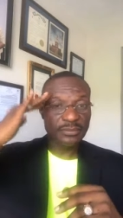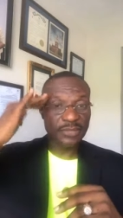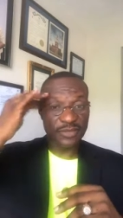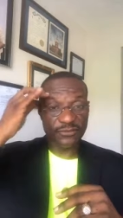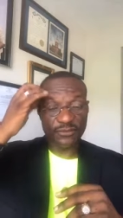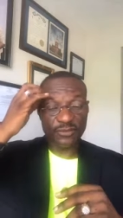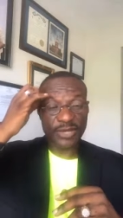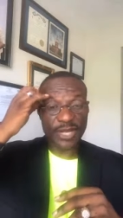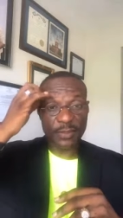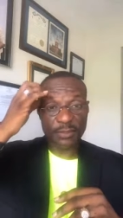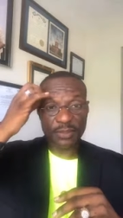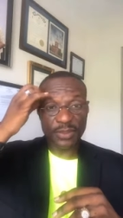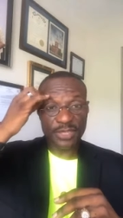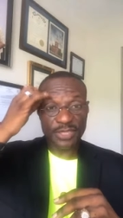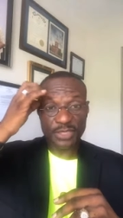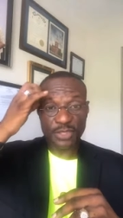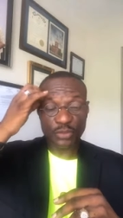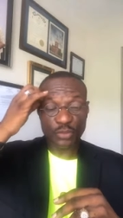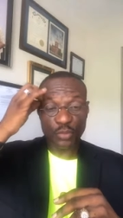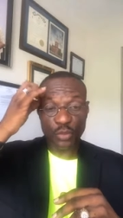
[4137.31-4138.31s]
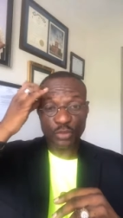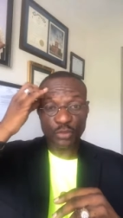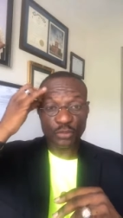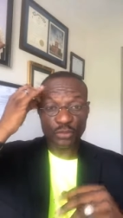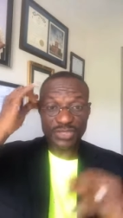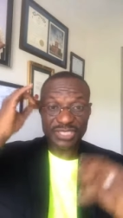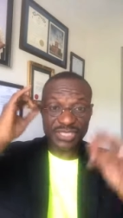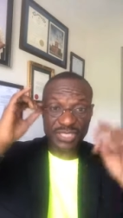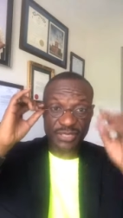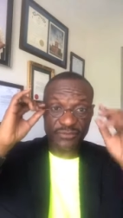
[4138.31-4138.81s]
If you're that person, you want to
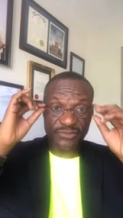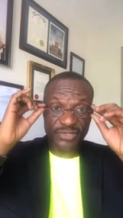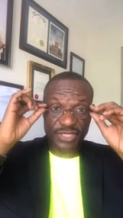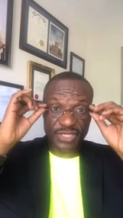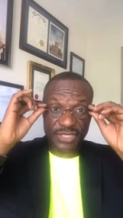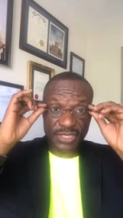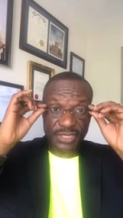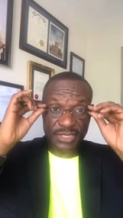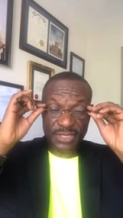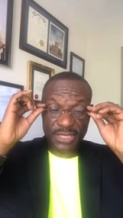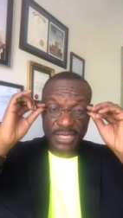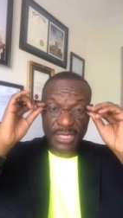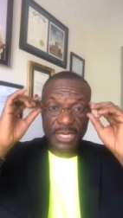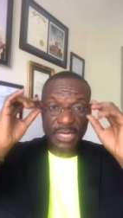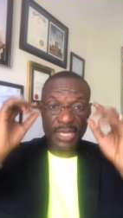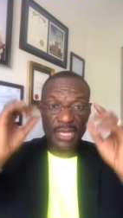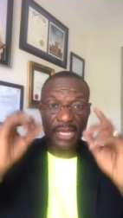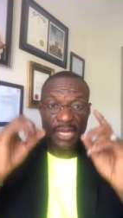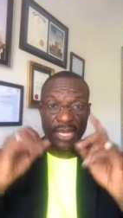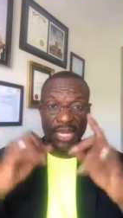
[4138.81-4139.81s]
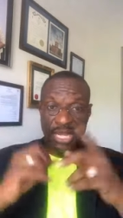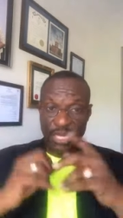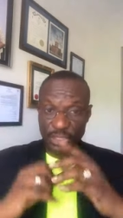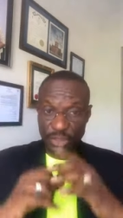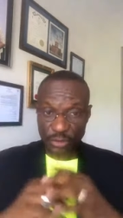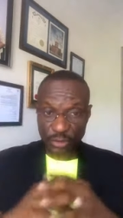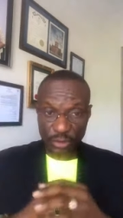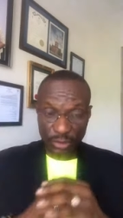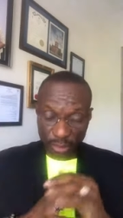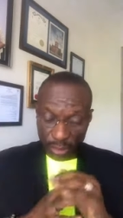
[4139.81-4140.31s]
receive Jesus
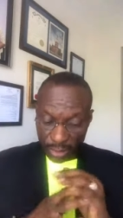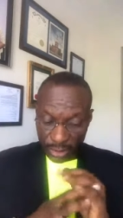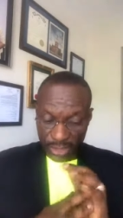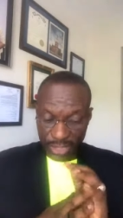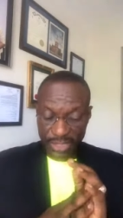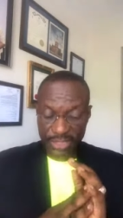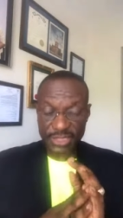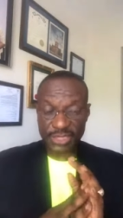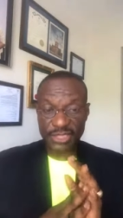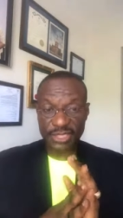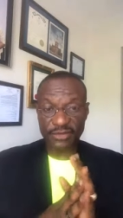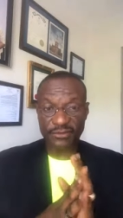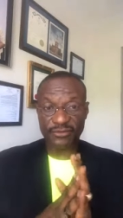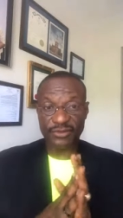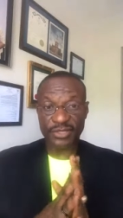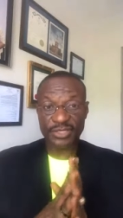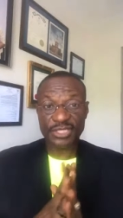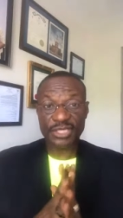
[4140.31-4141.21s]
as your Lord and Savior.